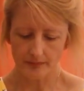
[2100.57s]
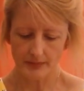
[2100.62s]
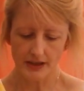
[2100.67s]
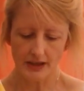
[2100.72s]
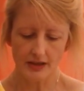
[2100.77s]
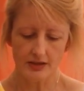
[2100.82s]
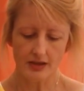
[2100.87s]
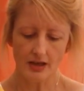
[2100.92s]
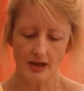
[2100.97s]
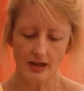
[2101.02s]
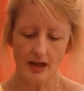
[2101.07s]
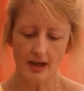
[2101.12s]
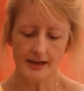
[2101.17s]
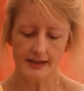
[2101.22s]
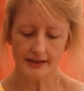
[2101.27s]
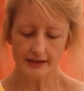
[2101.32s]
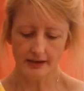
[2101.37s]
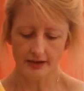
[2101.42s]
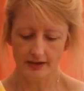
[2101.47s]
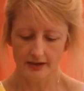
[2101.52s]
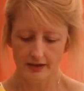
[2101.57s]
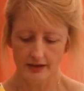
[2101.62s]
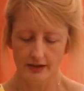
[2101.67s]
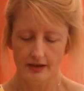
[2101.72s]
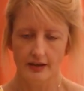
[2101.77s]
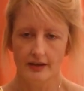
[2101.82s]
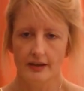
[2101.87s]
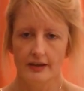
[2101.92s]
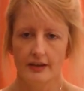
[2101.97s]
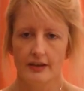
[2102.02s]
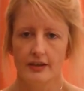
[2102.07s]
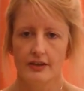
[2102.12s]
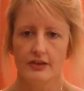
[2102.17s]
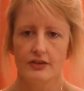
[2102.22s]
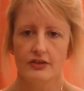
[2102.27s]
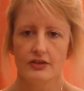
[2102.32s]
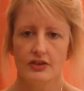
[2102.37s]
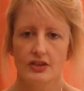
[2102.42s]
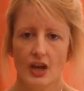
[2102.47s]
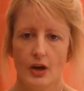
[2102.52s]
because I like
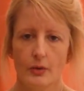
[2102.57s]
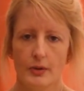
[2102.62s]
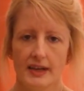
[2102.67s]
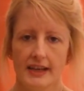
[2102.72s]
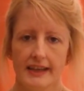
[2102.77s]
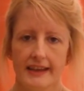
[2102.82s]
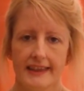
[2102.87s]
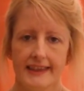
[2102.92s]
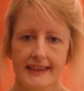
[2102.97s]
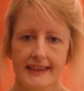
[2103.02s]
sewing